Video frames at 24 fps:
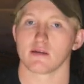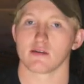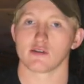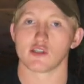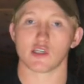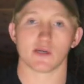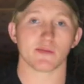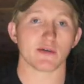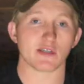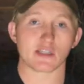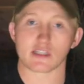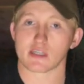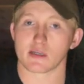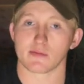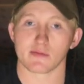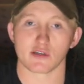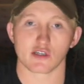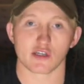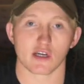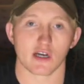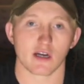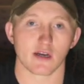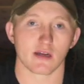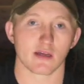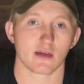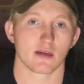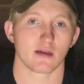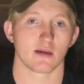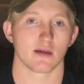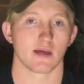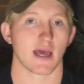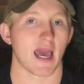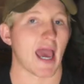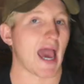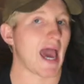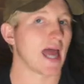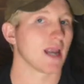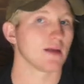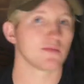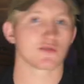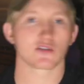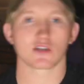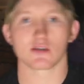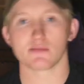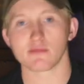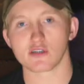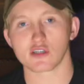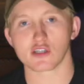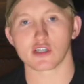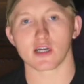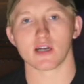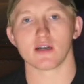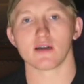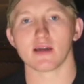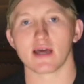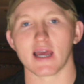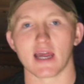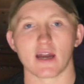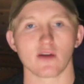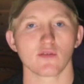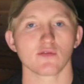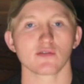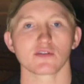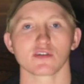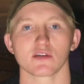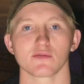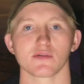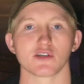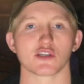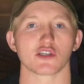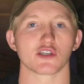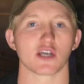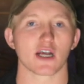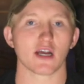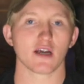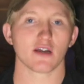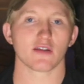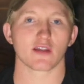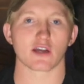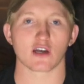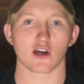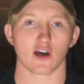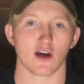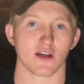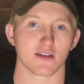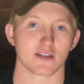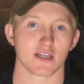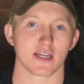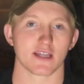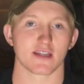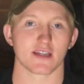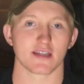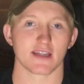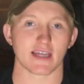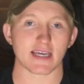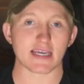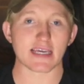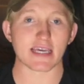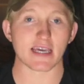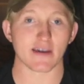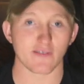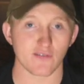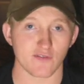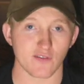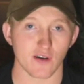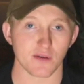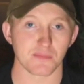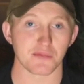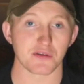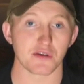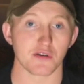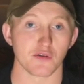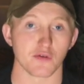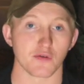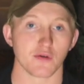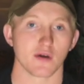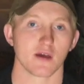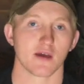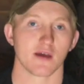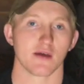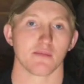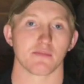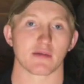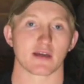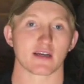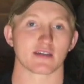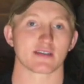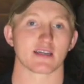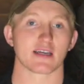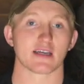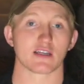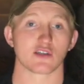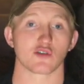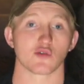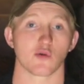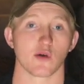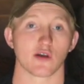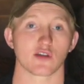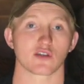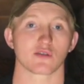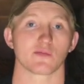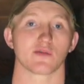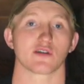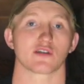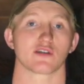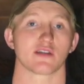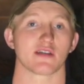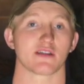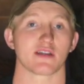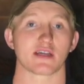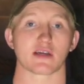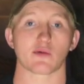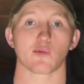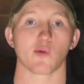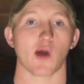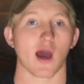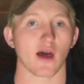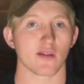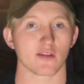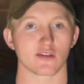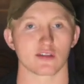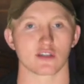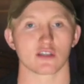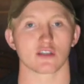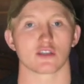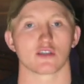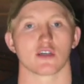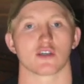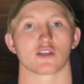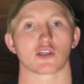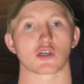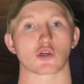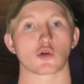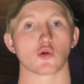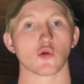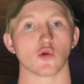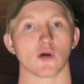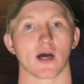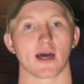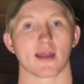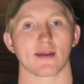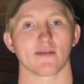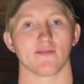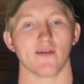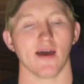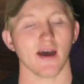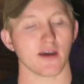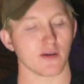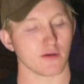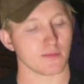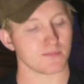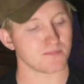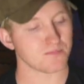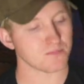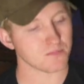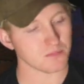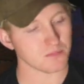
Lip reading: Jimmy's gonna be sharing it. Adam's gonna be sharing it. Everyone's gonna be sharing the content that they get from you because they enjoy it so much and they think, wow, this is such a cool added value.